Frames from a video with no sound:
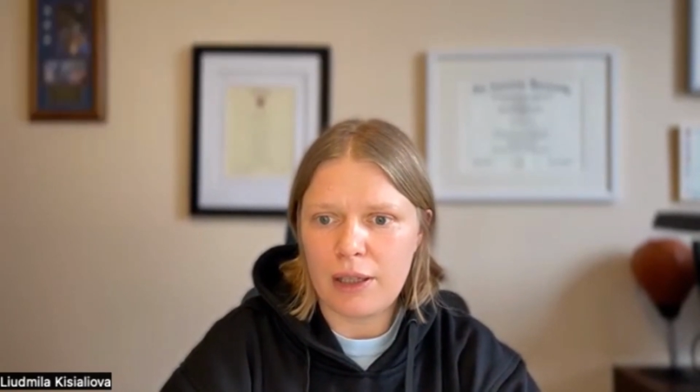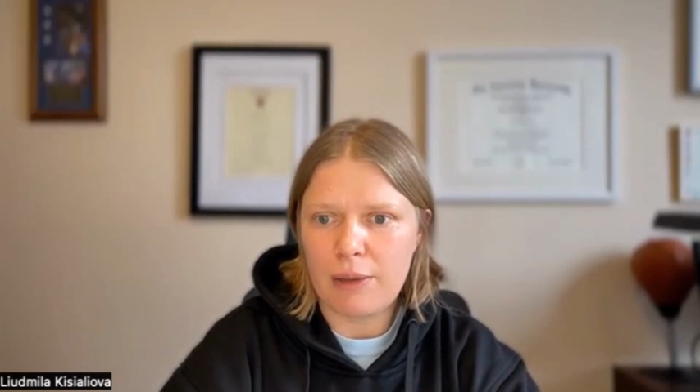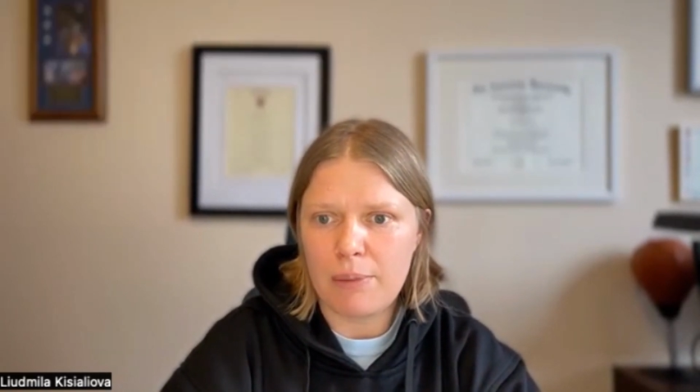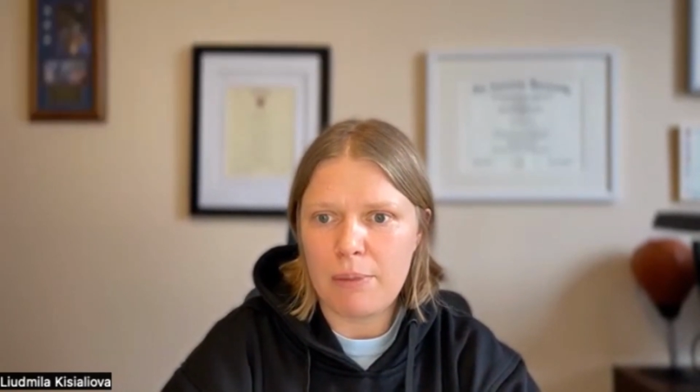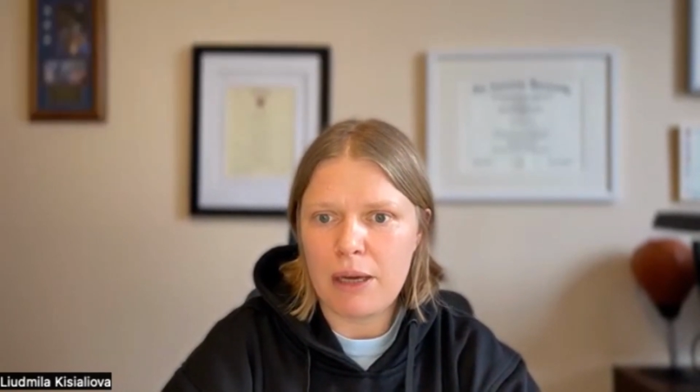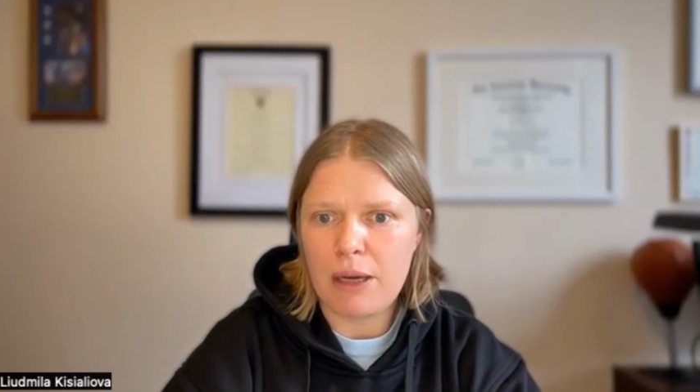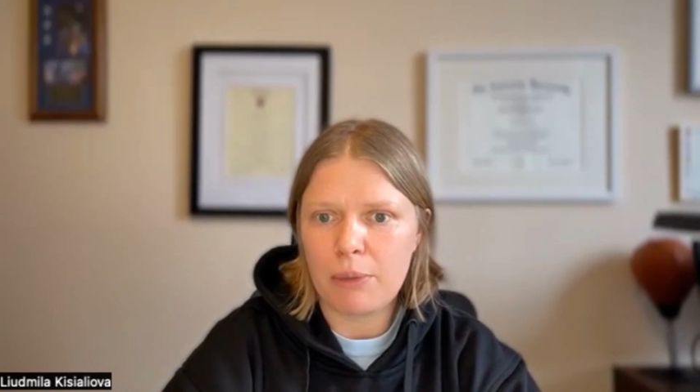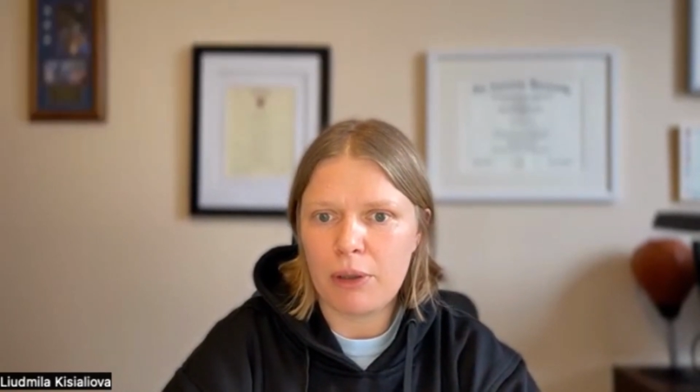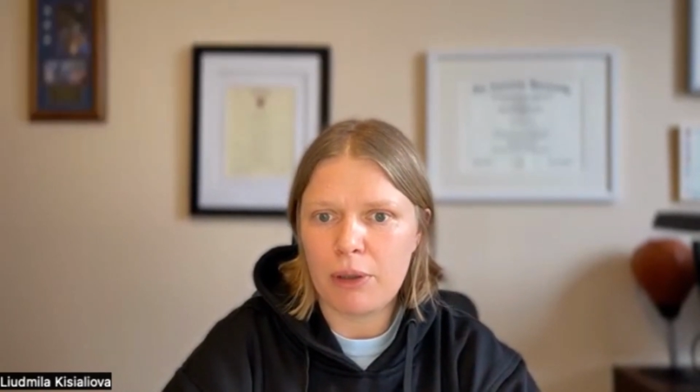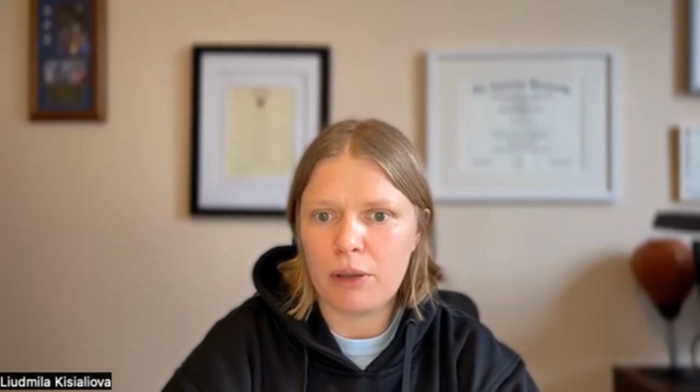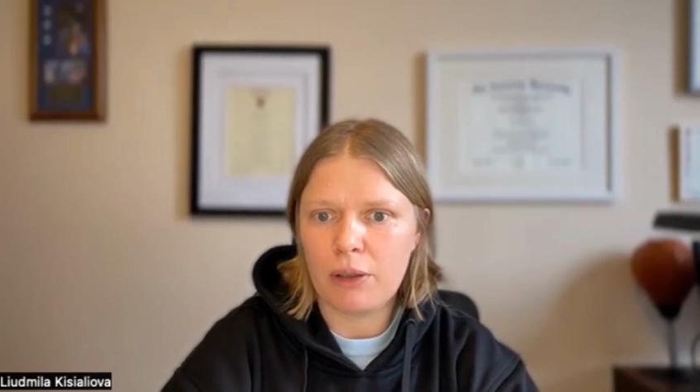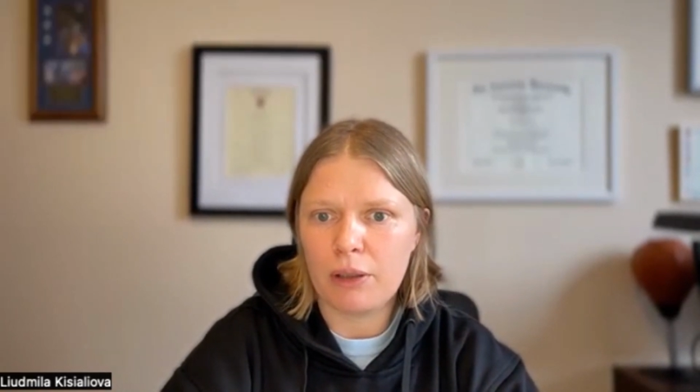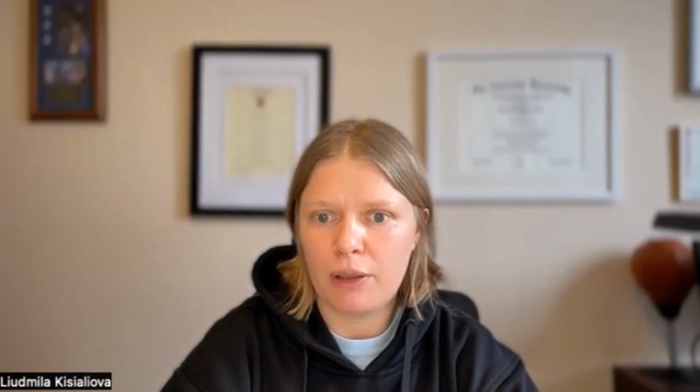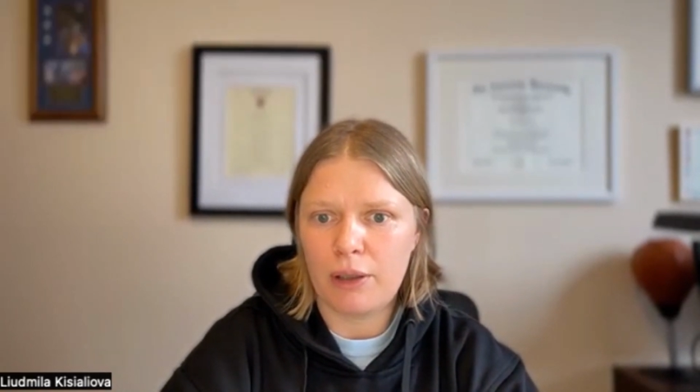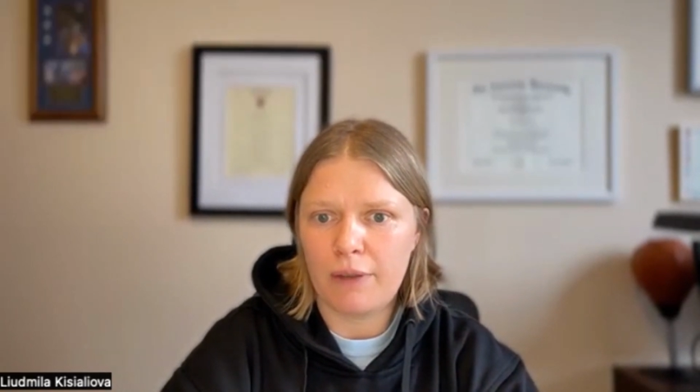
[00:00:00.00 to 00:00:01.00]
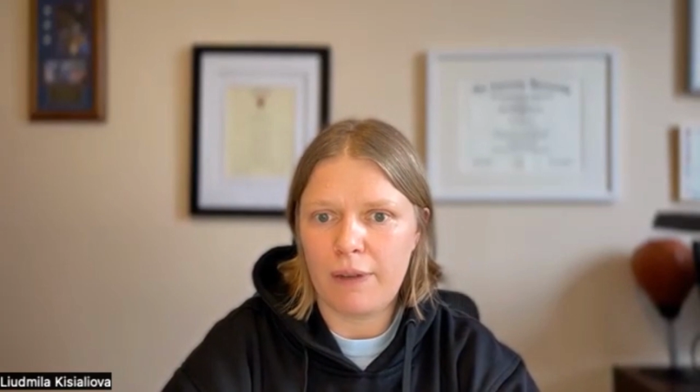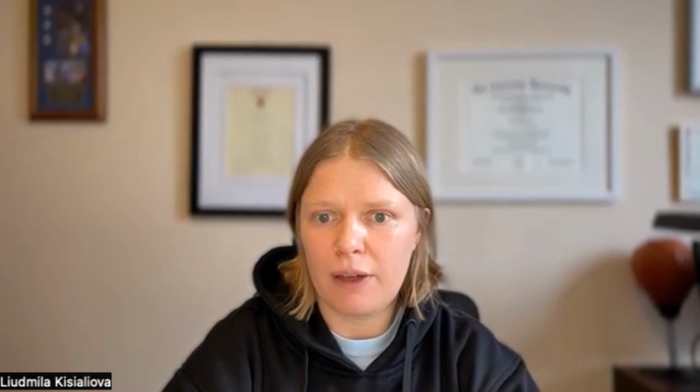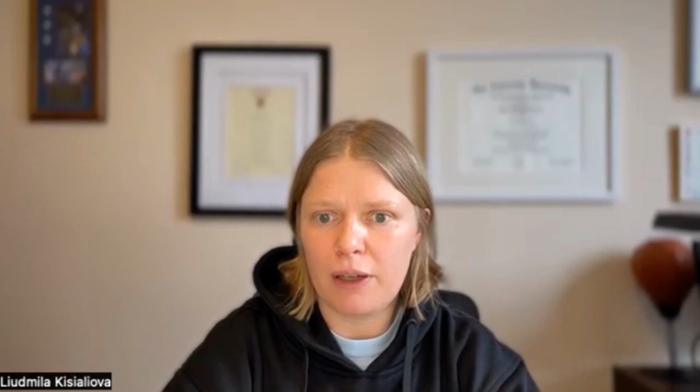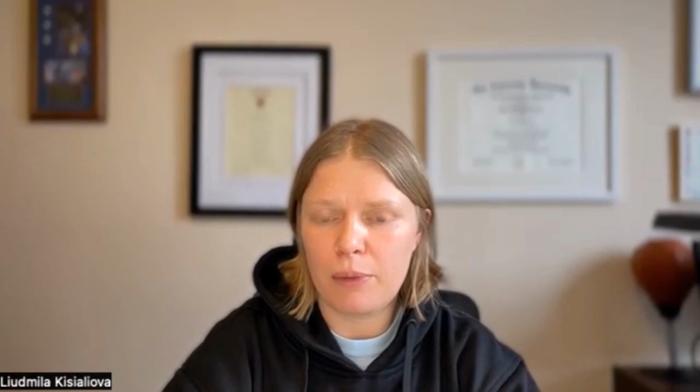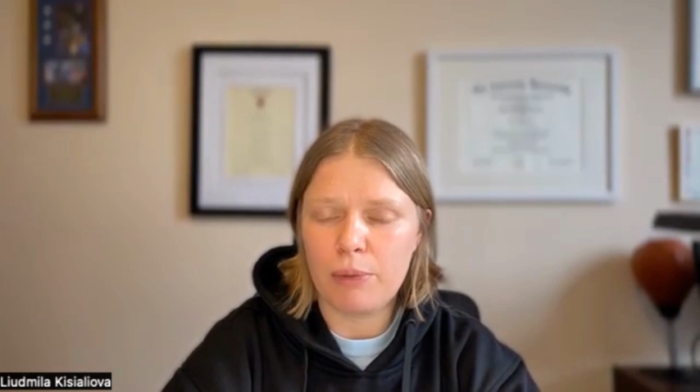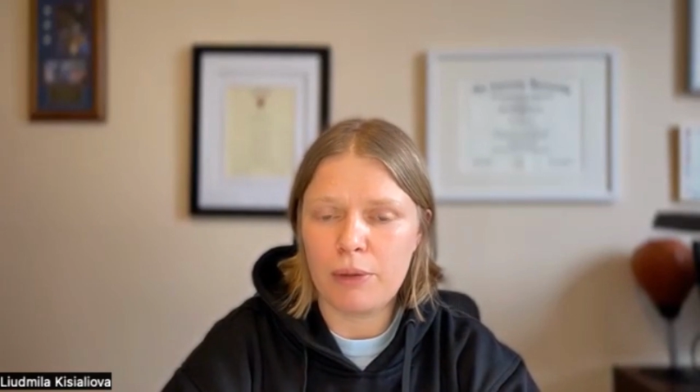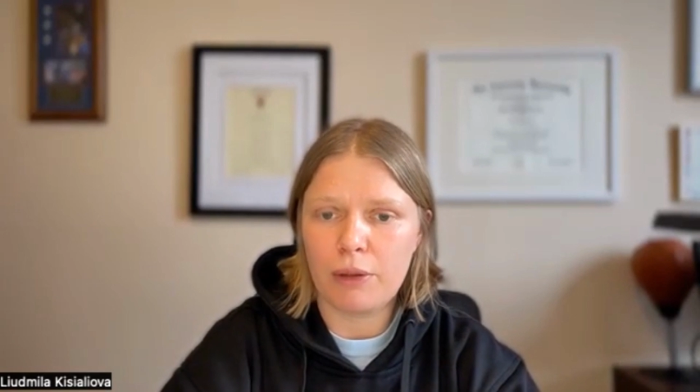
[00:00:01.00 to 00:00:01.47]
the minimal
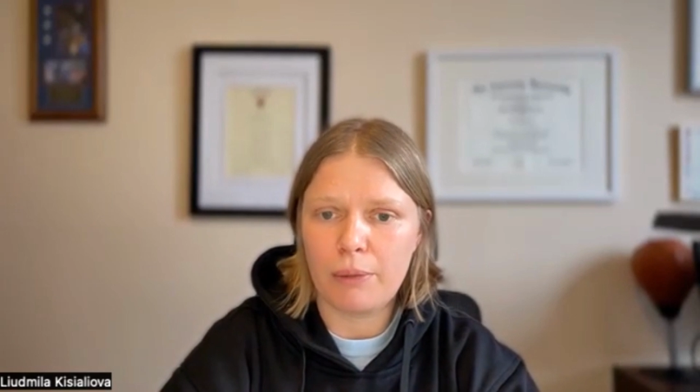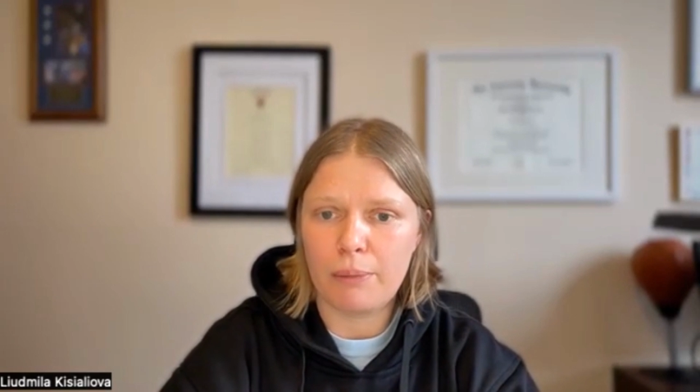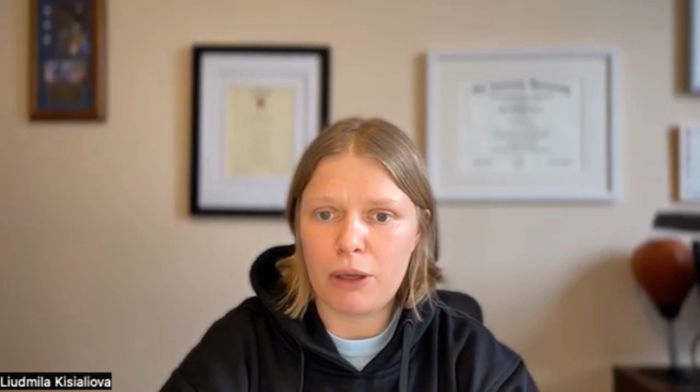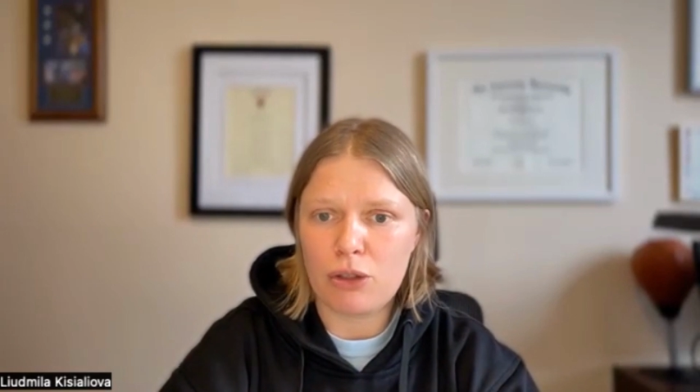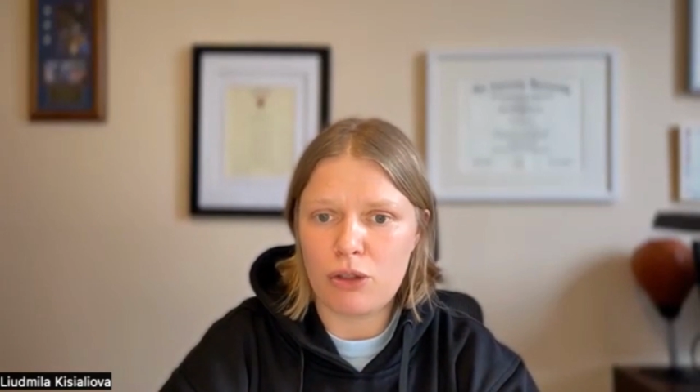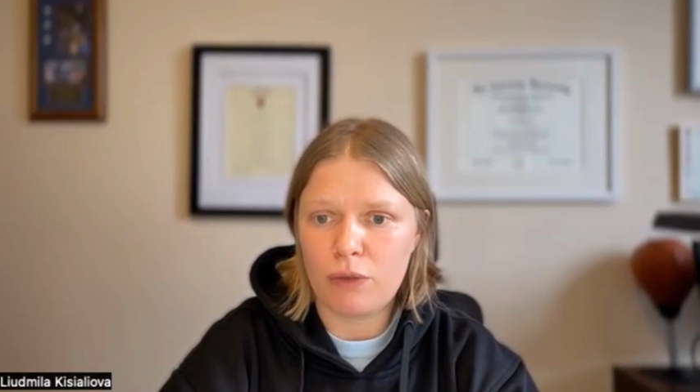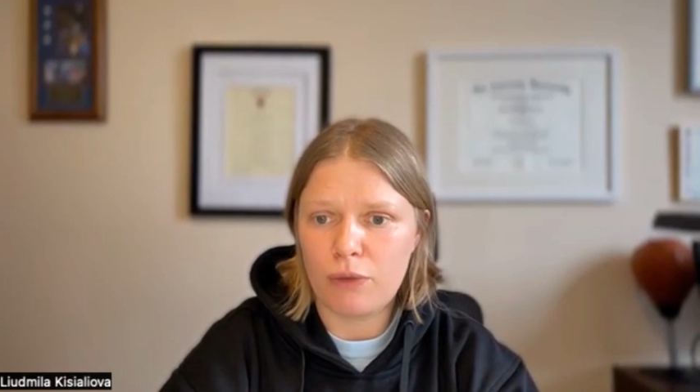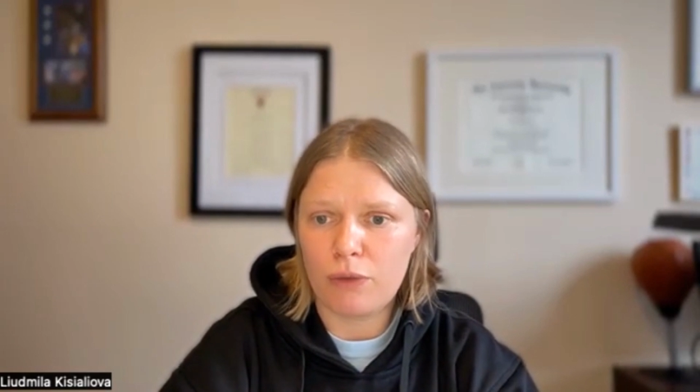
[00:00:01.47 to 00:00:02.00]
viable budget